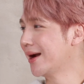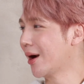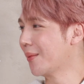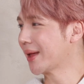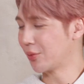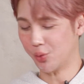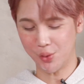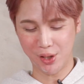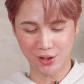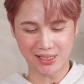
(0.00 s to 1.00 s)
Here, like, and
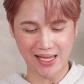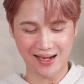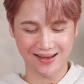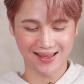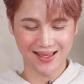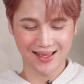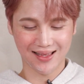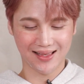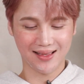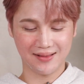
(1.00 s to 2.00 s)
when you wash it off, you
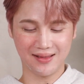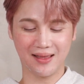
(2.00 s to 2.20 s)
can just like...